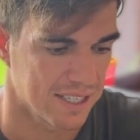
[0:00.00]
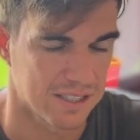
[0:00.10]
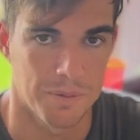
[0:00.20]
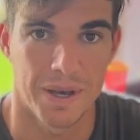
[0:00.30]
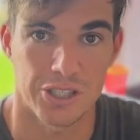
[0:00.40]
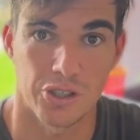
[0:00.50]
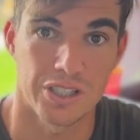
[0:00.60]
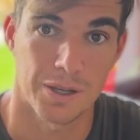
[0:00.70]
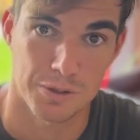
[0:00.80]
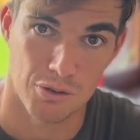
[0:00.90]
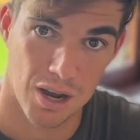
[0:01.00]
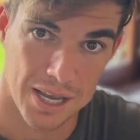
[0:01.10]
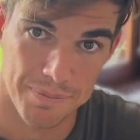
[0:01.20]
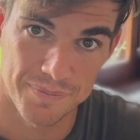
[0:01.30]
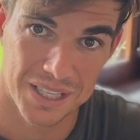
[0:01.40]
So make sure you
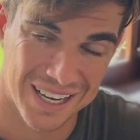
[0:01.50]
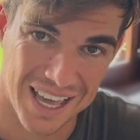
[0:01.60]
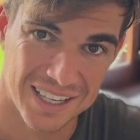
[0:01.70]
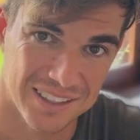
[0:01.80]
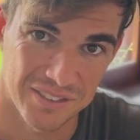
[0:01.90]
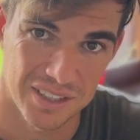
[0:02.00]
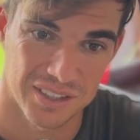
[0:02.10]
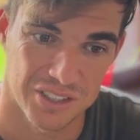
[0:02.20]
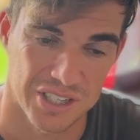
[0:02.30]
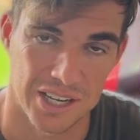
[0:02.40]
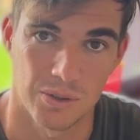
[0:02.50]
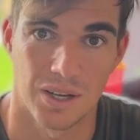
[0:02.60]
subscribe, like the channel,